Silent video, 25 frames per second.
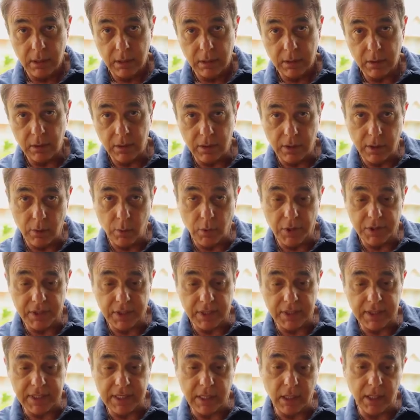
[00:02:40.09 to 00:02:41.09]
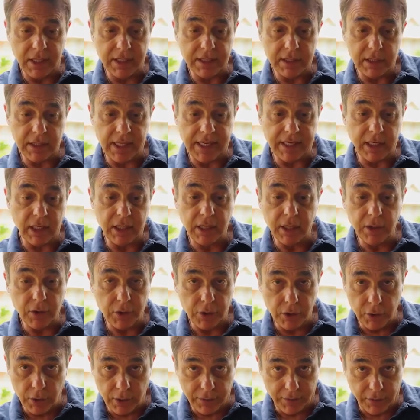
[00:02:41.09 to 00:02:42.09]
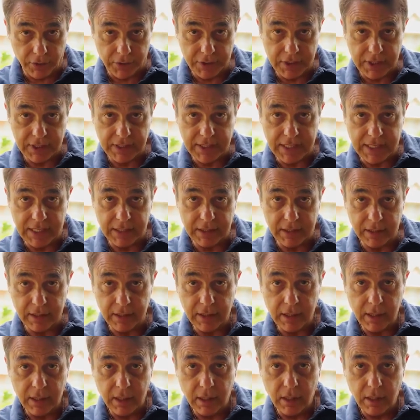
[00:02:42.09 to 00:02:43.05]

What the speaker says: So in other words, a cell is like a little universe contained